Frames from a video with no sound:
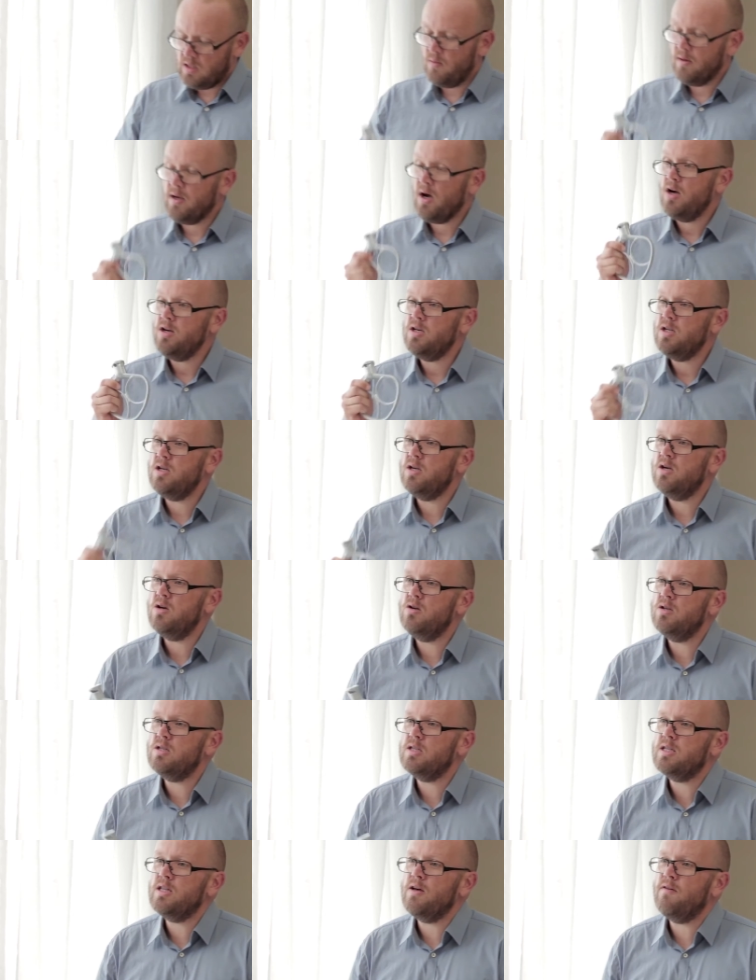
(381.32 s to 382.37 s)
So we're going to
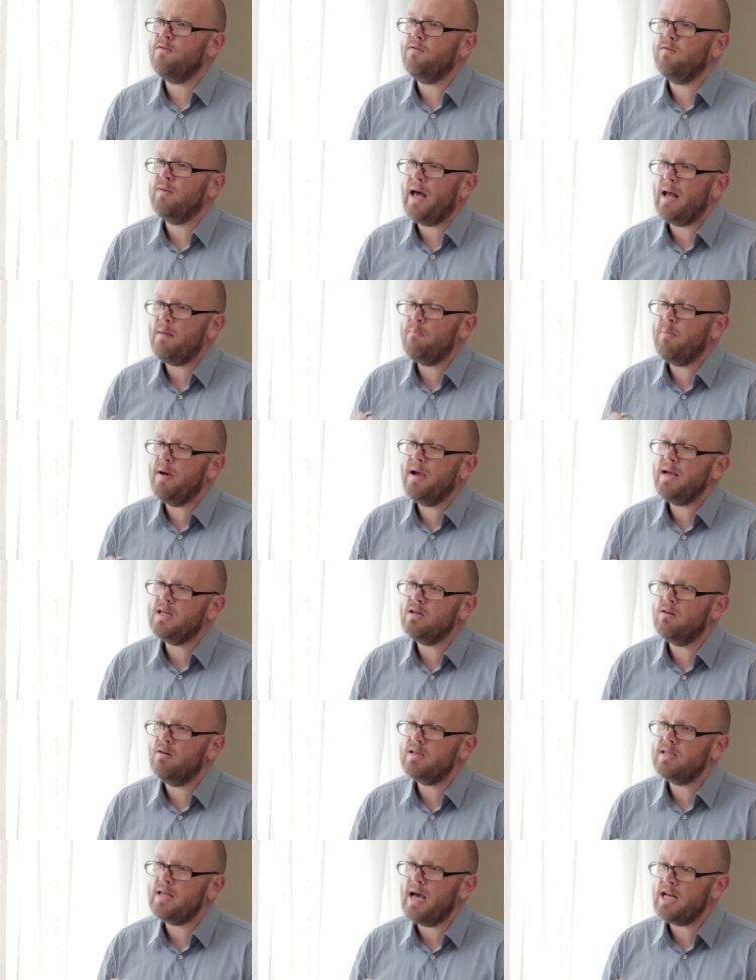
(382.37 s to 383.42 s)
use the flat
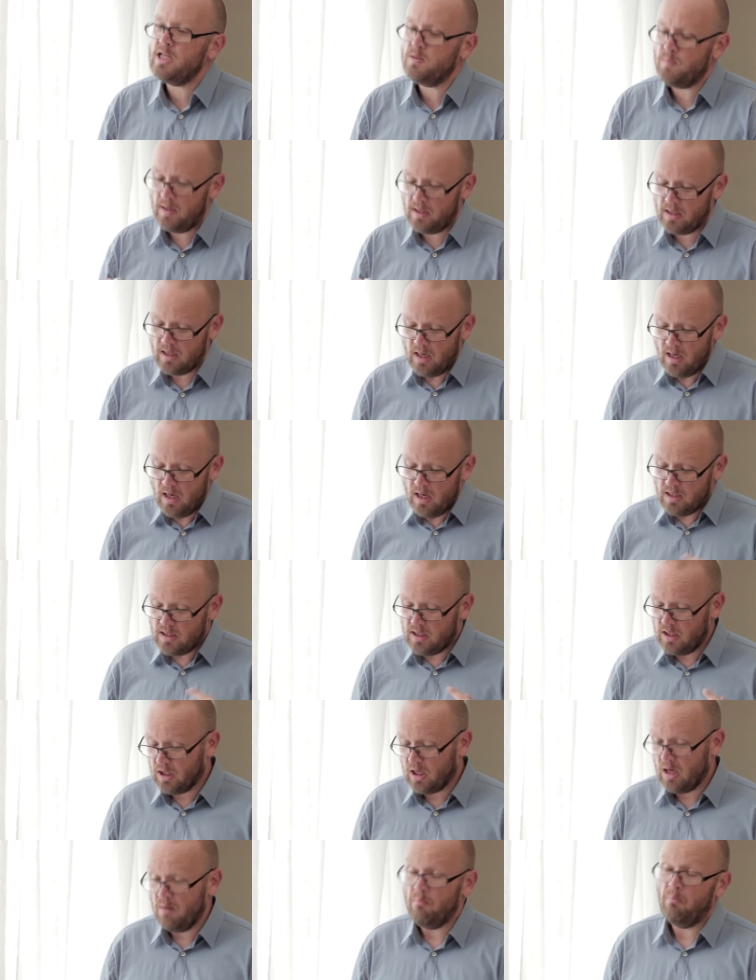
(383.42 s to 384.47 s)
beater attachment
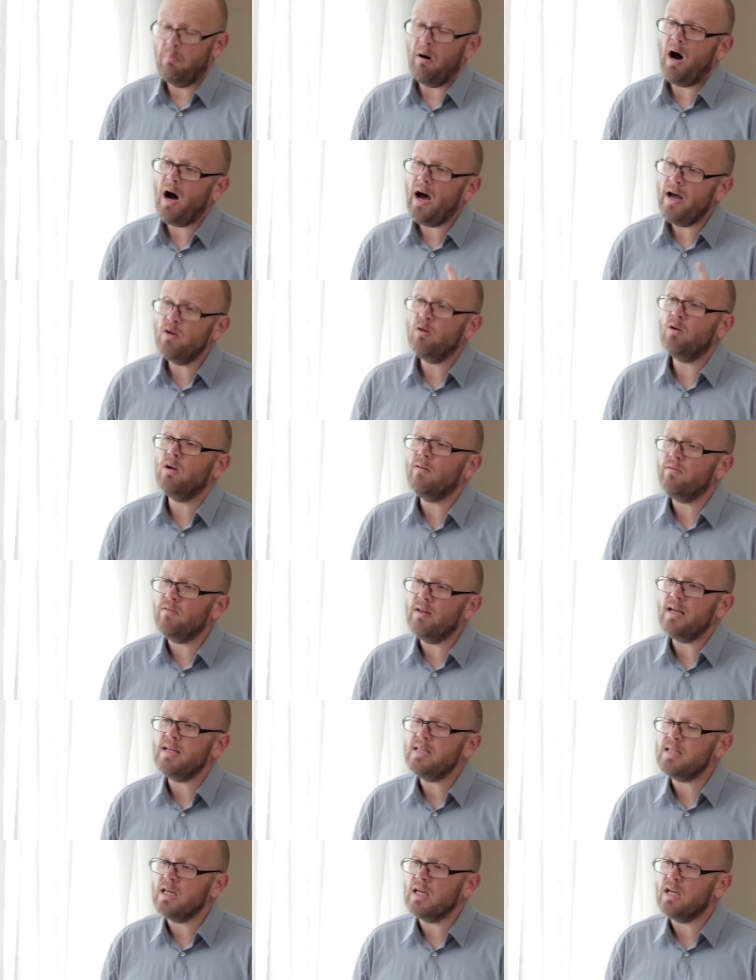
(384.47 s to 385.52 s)
to combine all of
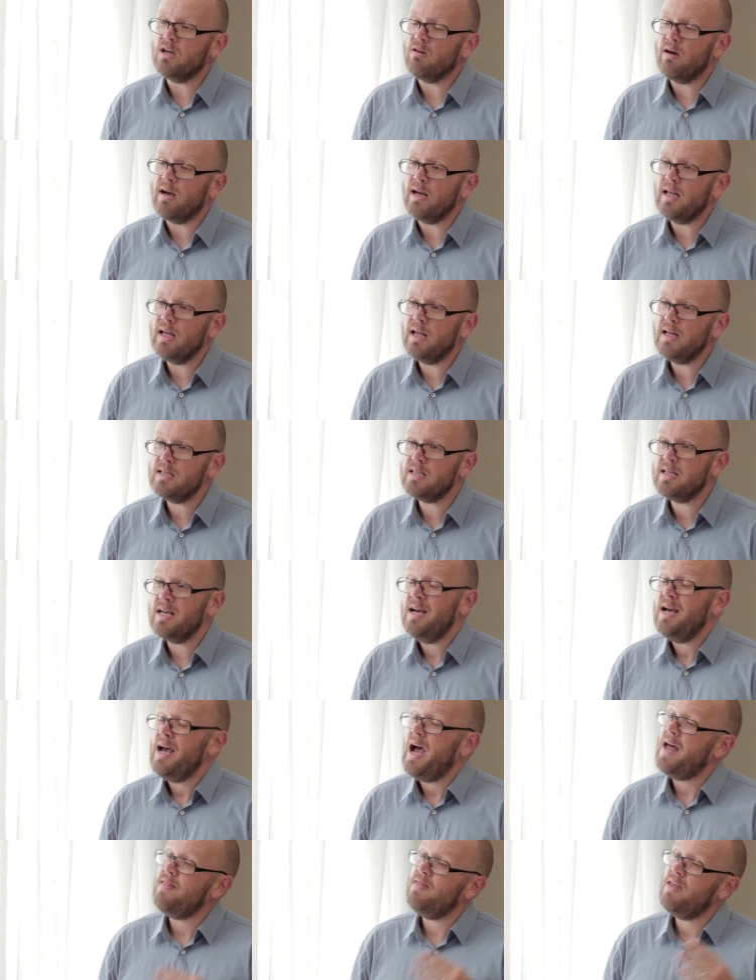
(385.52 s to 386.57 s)
these ingredients
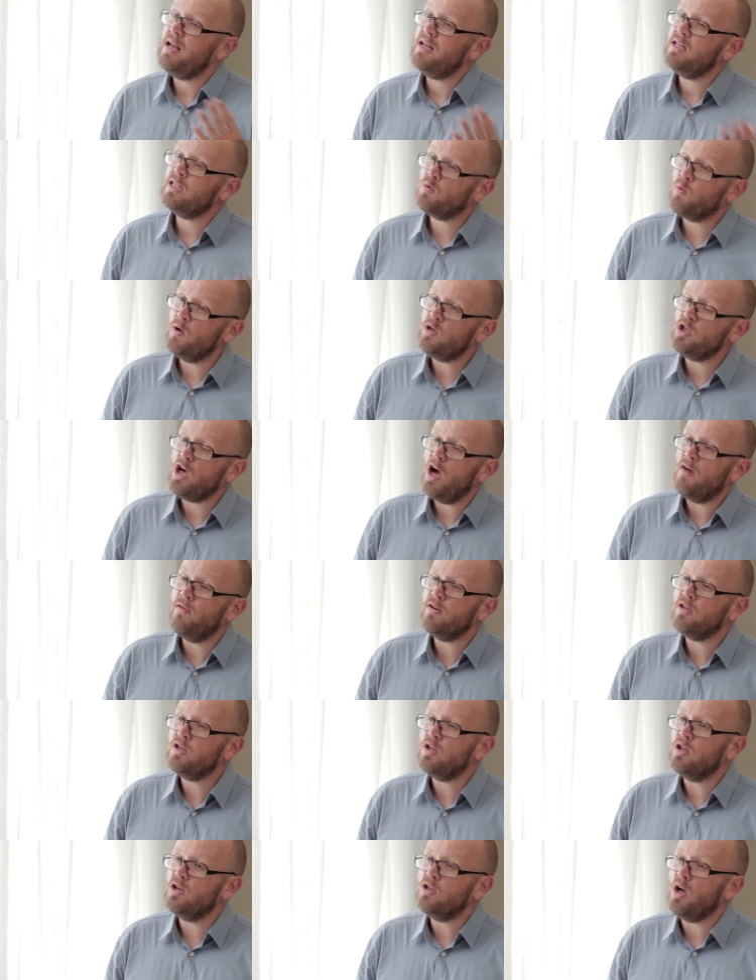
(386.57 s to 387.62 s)
and then switch over
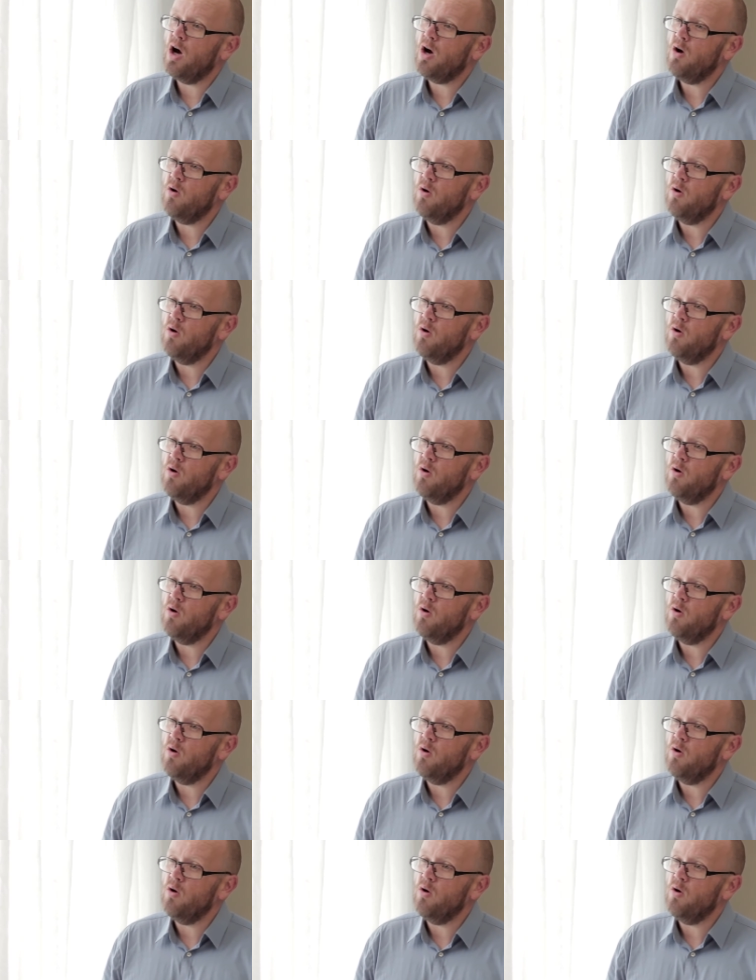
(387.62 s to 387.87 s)
to the dough